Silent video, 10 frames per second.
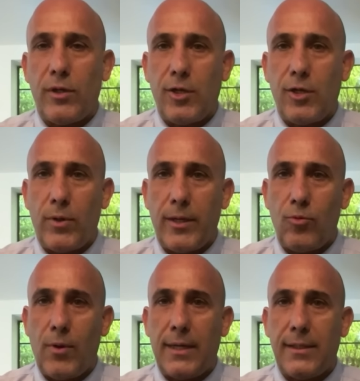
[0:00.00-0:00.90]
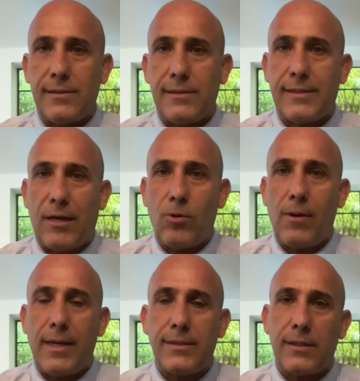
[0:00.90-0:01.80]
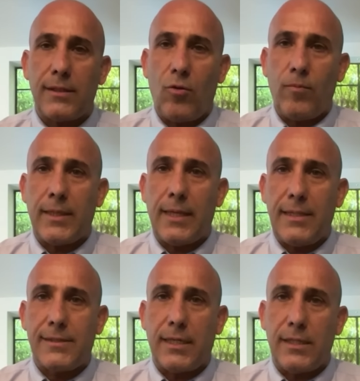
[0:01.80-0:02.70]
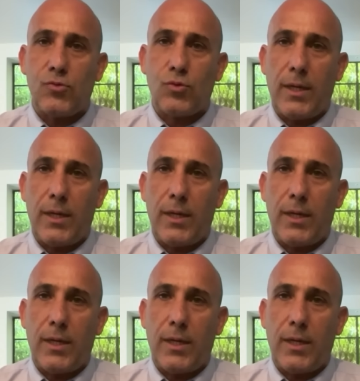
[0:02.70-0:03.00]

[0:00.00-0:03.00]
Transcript: where Iran is terrorizing the whole Middle East and